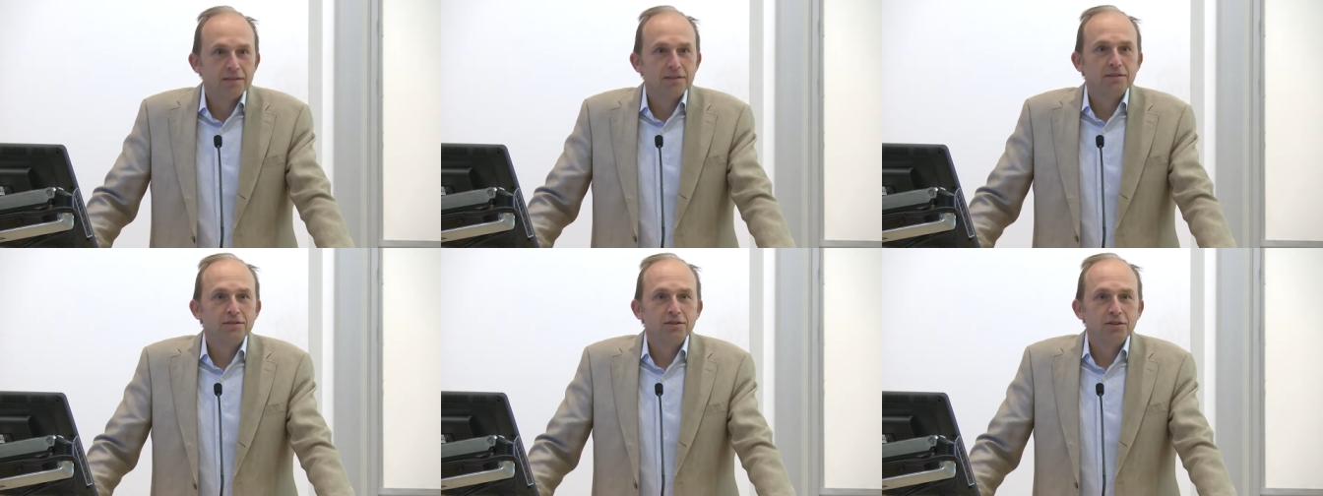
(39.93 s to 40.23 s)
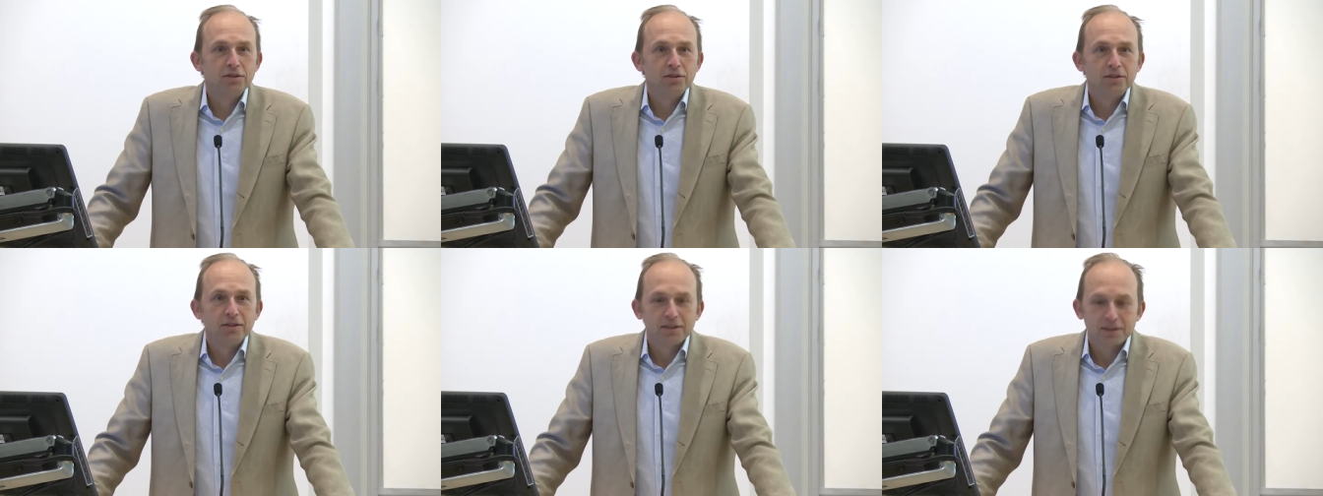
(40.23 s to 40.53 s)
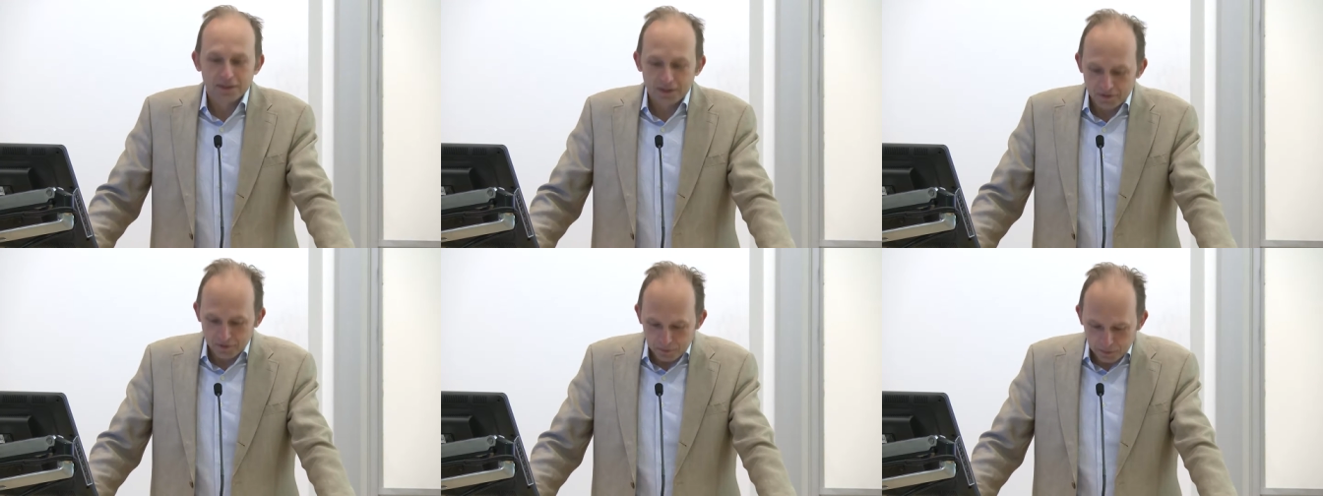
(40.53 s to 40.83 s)

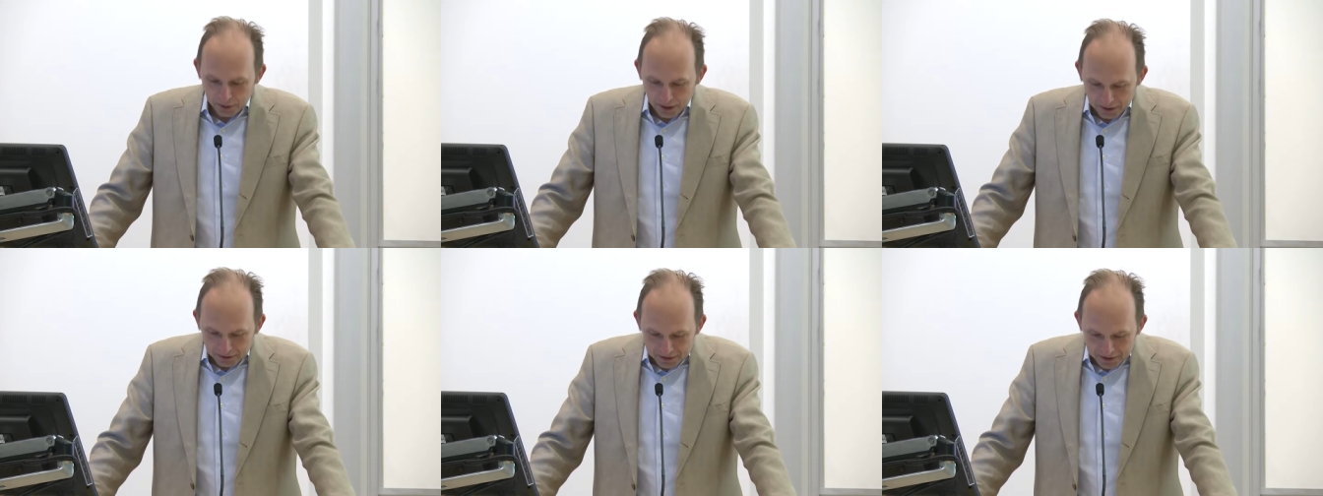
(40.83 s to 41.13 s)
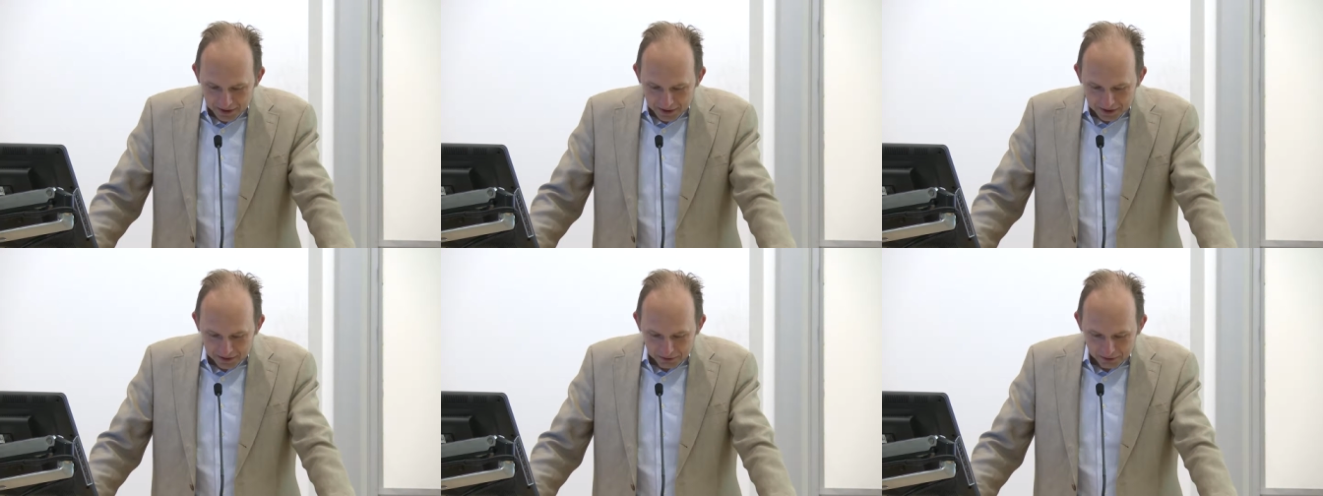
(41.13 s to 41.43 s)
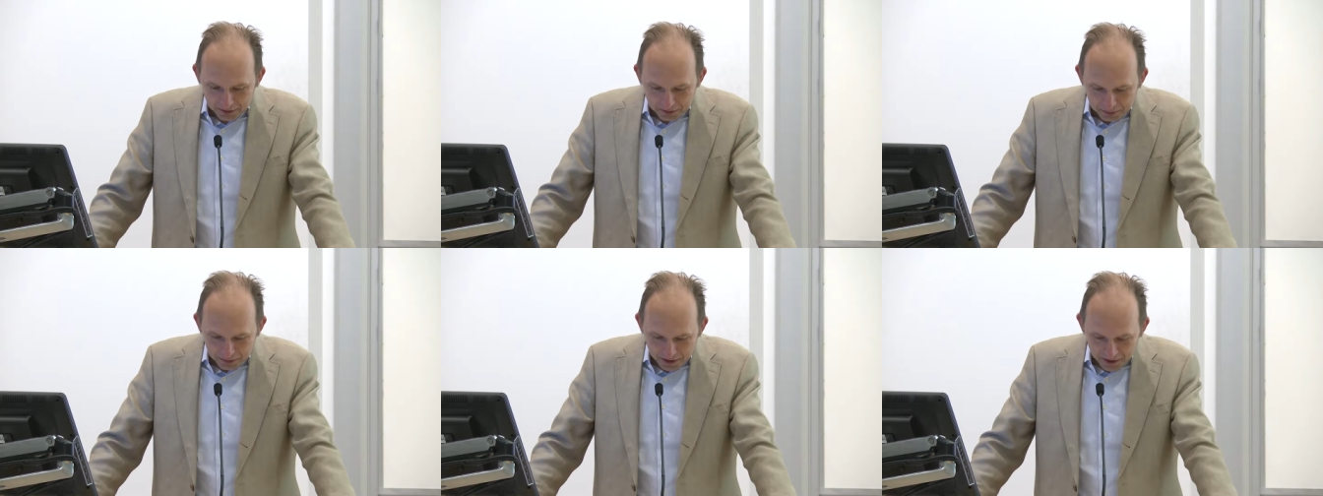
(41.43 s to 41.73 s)
students of Brown's
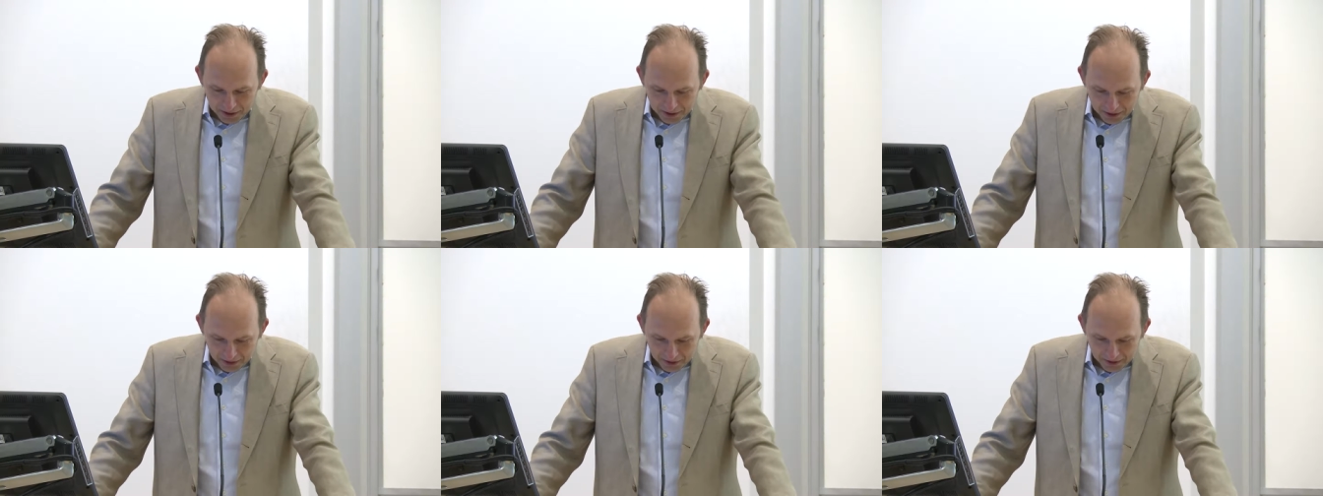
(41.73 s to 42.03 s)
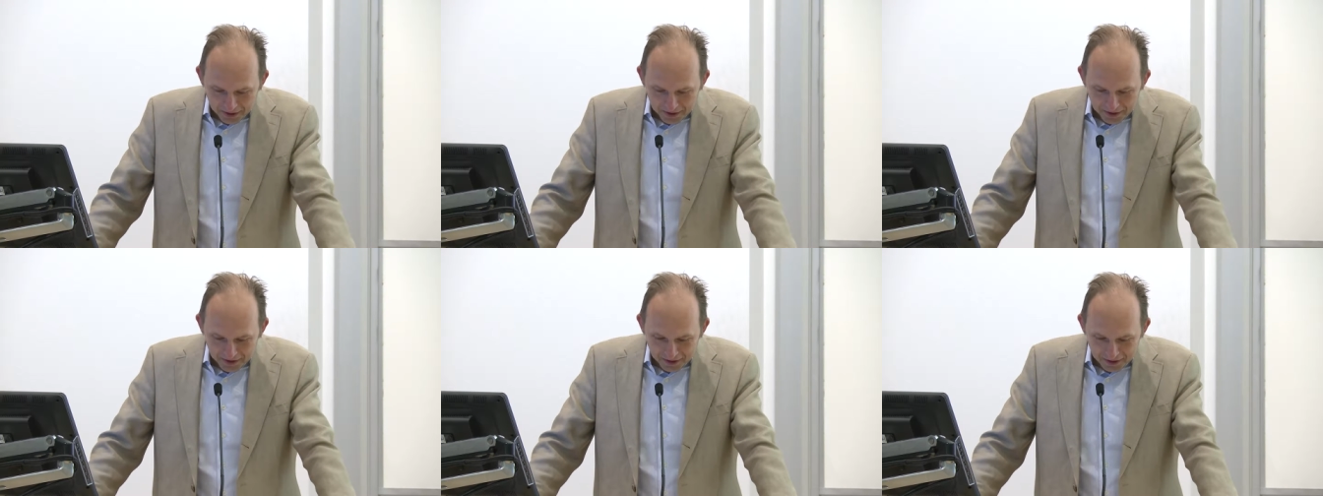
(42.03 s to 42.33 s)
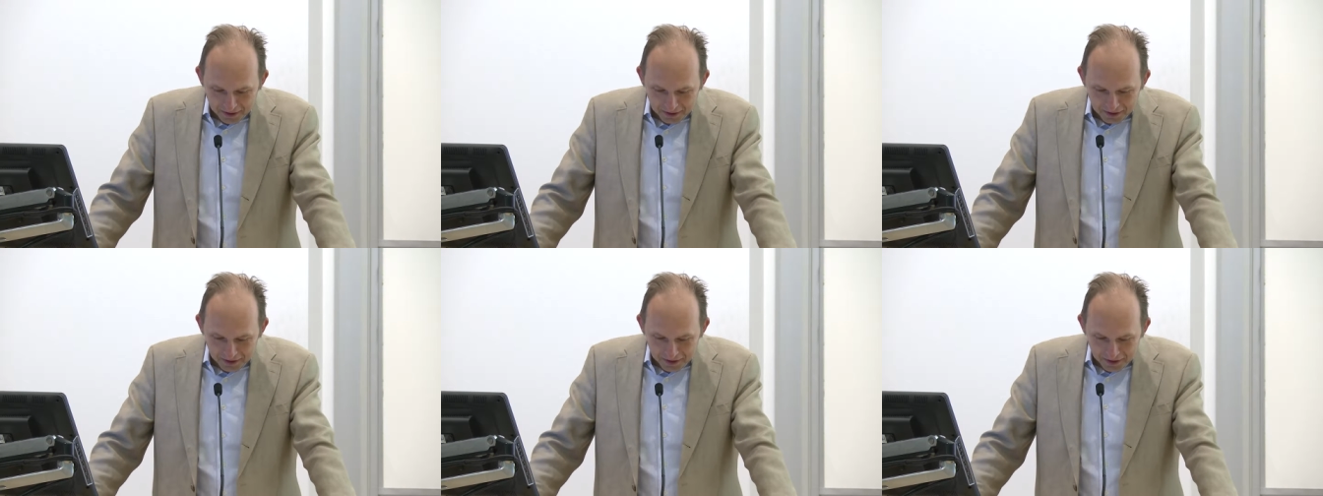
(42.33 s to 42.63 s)
history to be here in
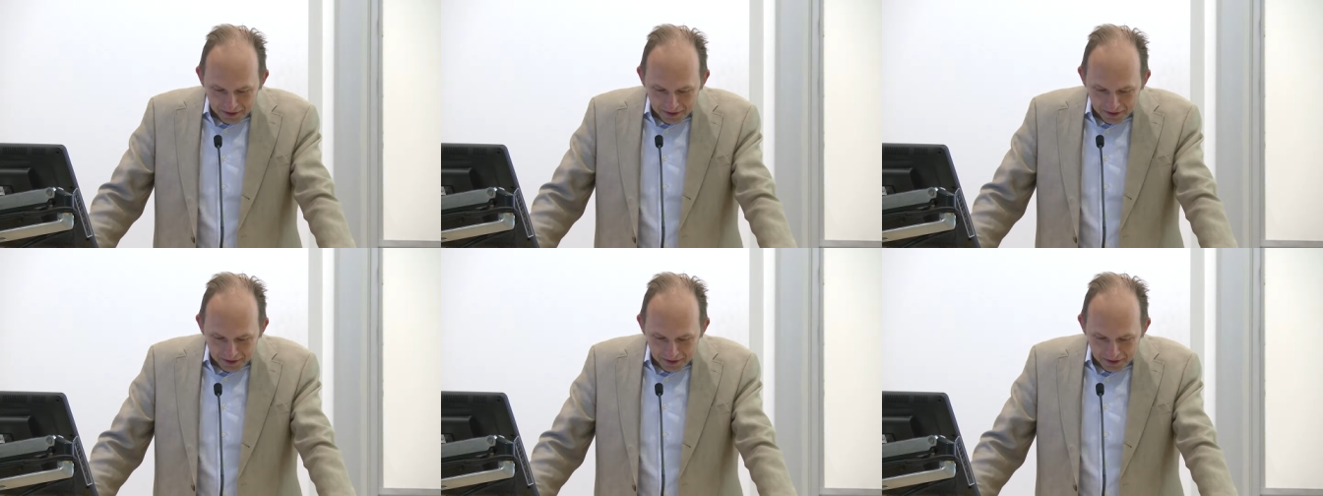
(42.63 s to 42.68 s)
the,